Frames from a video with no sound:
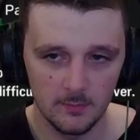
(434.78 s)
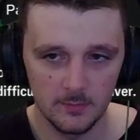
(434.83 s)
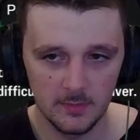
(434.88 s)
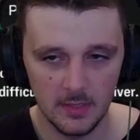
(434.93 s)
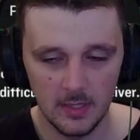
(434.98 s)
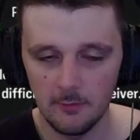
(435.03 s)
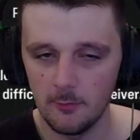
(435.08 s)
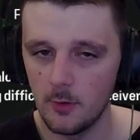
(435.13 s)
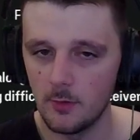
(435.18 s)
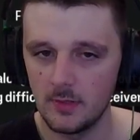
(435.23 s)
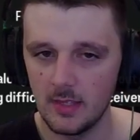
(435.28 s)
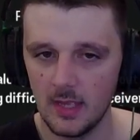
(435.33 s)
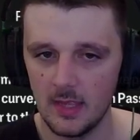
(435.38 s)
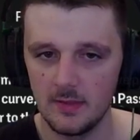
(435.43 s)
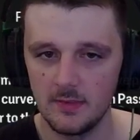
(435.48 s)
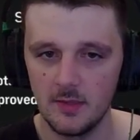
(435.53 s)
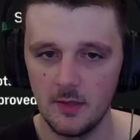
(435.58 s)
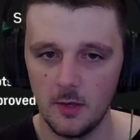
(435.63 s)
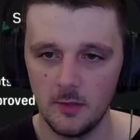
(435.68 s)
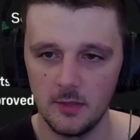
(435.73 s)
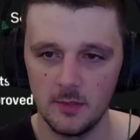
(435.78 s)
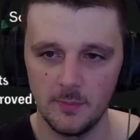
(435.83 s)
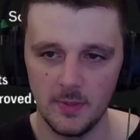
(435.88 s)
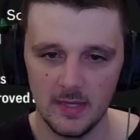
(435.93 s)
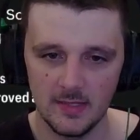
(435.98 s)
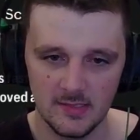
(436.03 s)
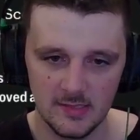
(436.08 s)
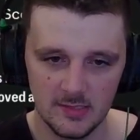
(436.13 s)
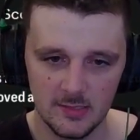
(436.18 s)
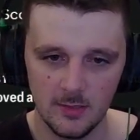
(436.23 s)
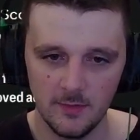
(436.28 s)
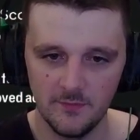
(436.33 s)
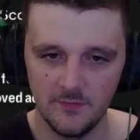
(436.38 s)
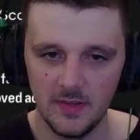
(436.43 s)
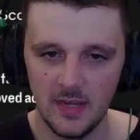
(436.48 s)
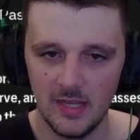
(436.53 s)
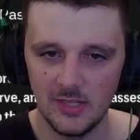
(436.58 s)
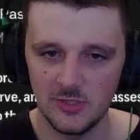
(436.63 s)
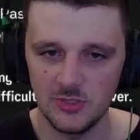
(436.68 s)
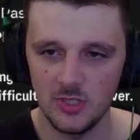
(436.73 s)
they're okay. They're not the best. He's got
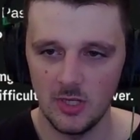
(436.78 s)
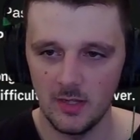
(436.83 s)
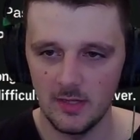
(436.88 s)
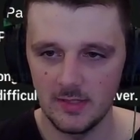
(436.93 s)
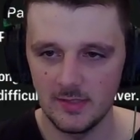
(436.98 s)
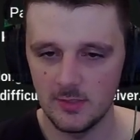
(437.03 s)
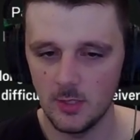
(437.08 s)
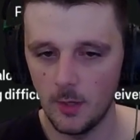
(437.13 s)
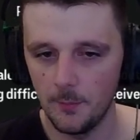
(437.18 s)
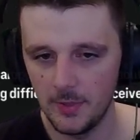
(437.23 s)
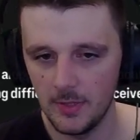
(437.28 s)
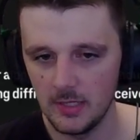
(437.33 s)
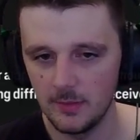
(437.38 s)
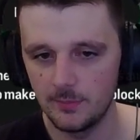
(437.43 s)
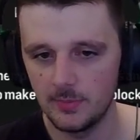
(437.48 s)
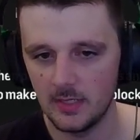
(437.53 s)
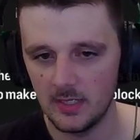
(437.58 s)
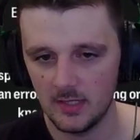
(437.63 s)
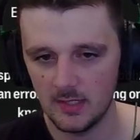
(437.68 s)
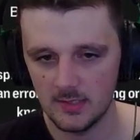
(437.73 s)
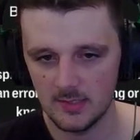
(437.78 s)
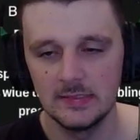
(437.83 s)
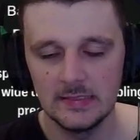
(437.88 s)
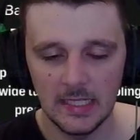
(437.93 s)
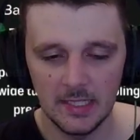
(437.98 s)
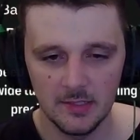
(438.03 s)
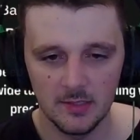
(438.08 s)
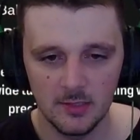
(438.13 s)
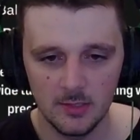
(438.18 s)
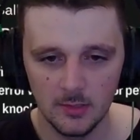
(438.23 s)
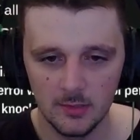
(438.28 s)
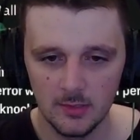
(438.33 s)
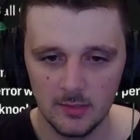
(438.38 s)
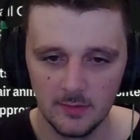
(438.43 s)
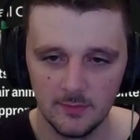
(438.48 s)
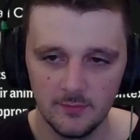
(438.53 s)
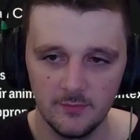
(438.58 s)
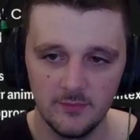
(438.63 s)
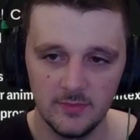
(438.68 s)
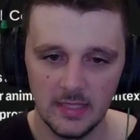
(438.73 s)
finesse shot, he's got ping pass, technical,
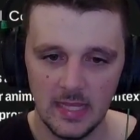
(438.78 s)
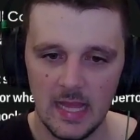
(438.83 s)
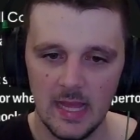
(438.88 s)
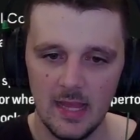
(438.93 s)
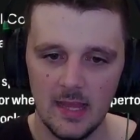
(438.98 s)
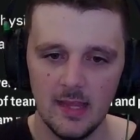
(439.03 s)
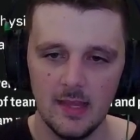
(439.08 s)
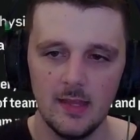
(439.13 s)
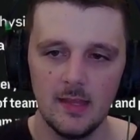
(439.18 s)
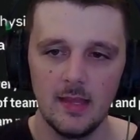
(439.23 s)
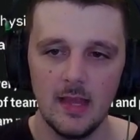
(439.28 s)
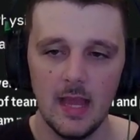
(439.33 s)
flair,